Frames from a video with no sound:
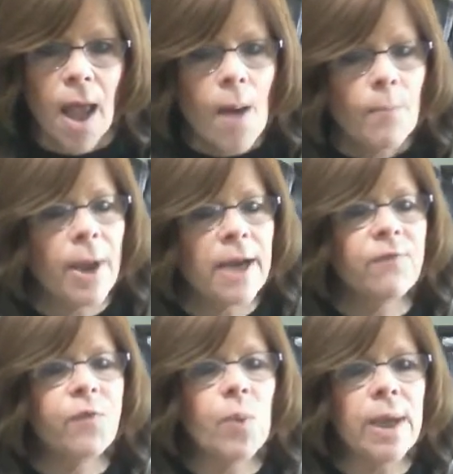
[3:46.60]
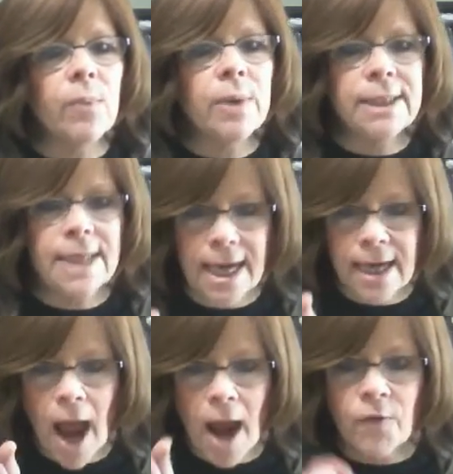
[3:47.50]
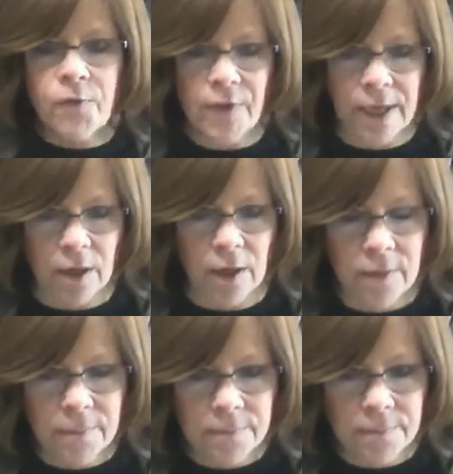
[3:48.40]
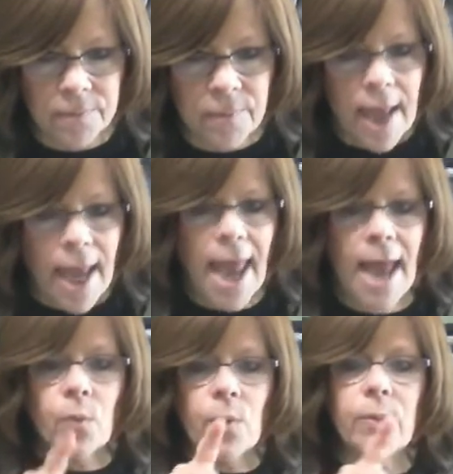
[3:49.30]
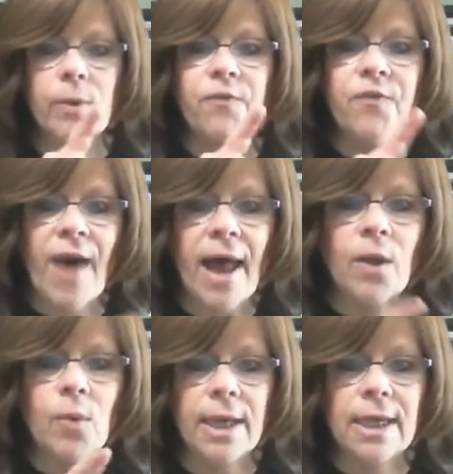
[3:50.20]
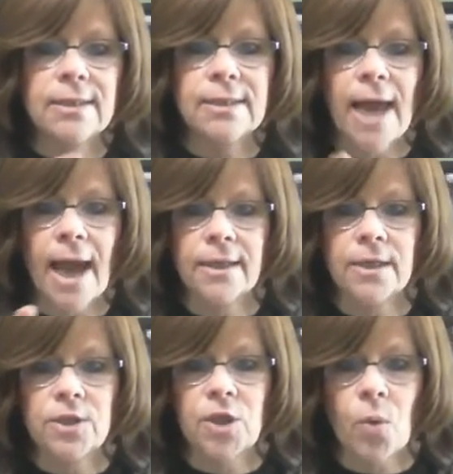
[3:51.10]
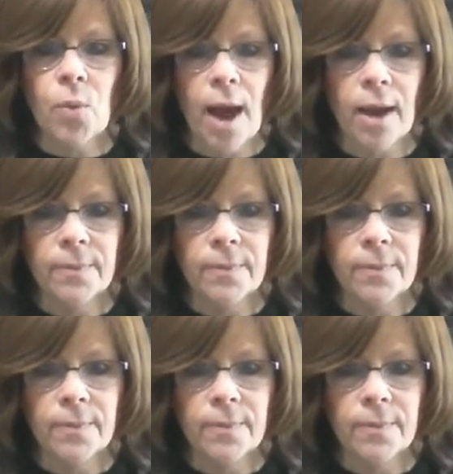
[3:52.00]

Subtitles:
But if we would take our finger and we would follow inside the Torah,